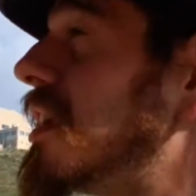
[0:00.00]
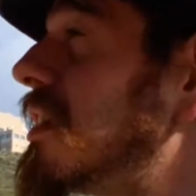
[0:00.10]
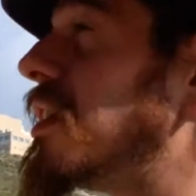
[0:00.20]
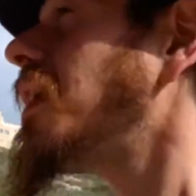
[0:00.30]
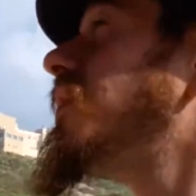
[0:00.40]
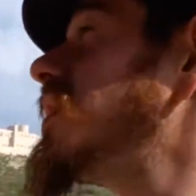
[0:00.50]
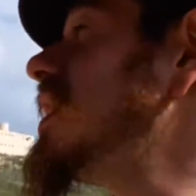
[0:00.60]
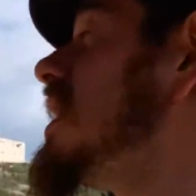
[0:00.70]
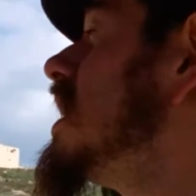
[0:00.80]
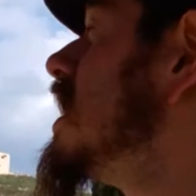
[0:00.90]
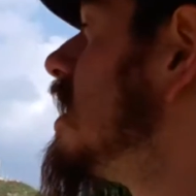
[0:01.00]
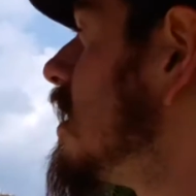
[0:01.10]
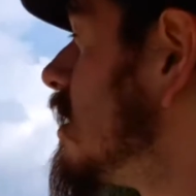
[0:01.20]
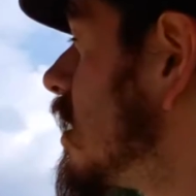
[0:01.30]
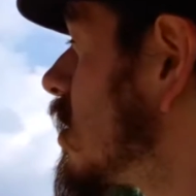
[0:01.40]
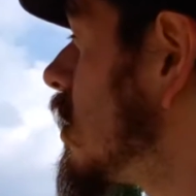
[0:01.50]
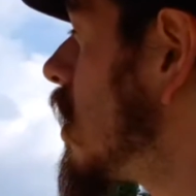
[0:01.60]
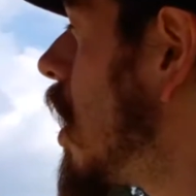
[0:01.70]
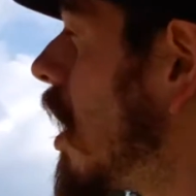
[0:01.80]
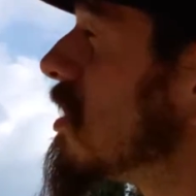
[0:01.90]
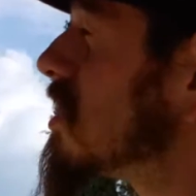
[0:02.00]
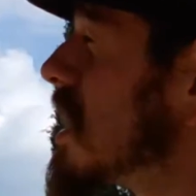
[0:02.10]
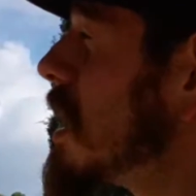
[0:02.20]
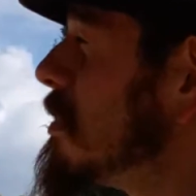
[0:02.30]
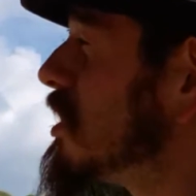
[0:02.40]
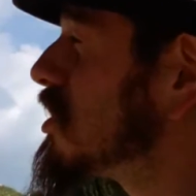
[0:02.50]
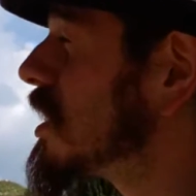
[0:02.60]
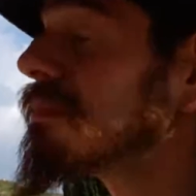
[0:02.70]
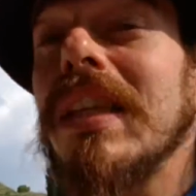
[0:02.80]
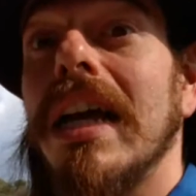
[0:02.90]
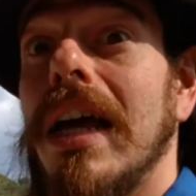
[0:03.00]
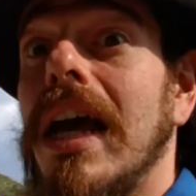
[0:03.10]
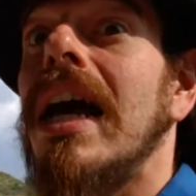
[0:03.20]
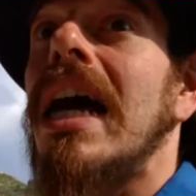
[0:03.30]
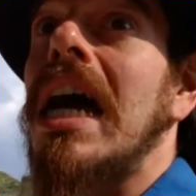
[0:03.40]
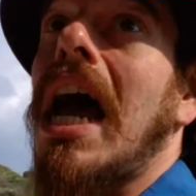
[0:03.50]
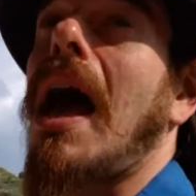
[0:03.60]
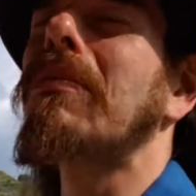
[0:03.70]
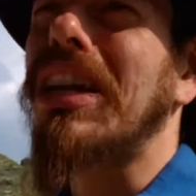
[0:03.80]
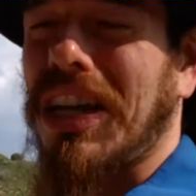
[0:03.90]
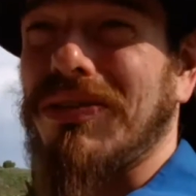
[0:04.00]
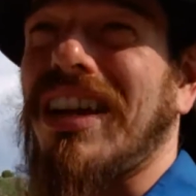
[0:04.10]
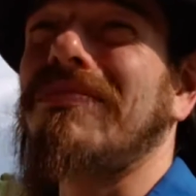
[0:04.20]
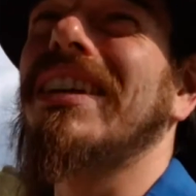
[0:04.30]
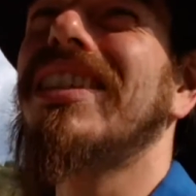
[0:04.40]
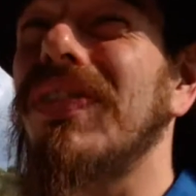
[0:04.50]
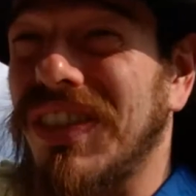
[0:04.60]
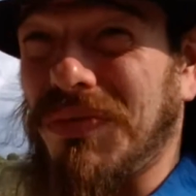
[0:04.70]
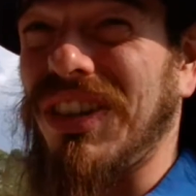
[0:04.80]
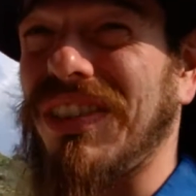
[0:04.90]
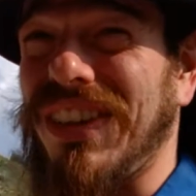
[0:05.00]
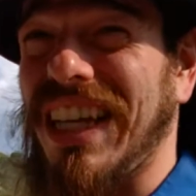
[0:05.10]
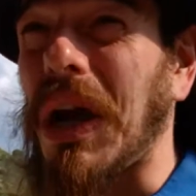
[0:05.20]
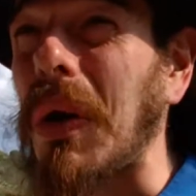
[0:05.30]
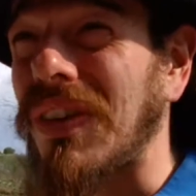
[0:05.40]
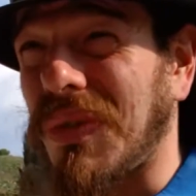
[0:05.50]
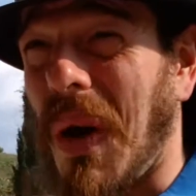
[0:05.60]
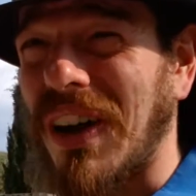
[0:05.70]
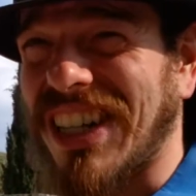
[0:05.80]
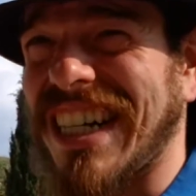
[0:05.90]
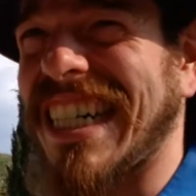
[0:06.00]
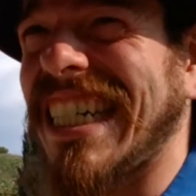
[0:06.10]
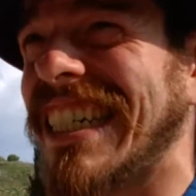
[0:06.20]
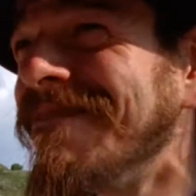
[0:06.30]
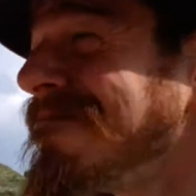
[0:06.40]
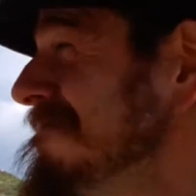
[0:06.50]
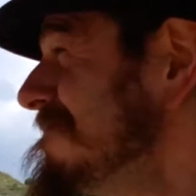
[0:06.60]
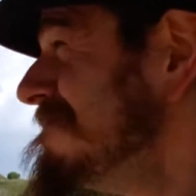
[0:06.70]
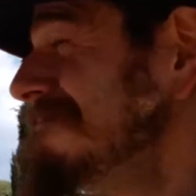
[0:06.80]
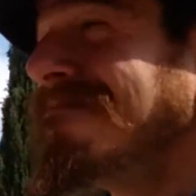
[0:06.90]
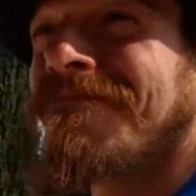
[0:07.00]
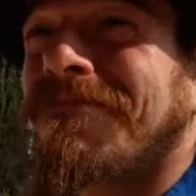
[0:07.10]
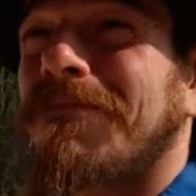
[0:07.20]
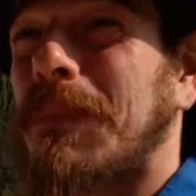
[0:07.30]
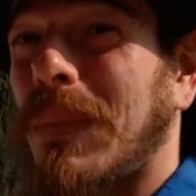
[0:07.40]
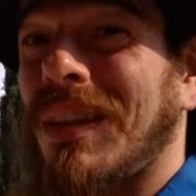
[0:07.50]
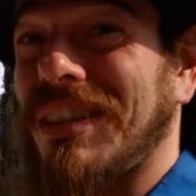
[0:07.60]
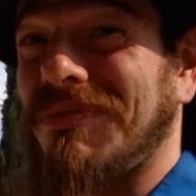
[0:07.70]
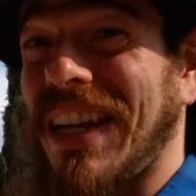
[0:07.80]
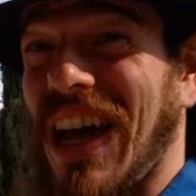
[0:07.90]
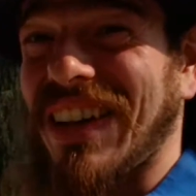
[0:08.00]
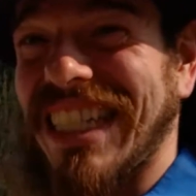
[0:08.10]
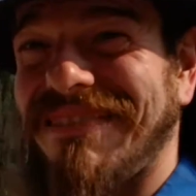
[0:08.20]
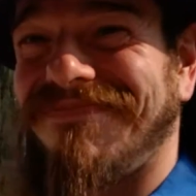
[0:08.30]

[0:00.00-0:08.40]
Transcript: lovely little haunting image, I'm going to go dunk myself in some really, really cold water. Wish me luck.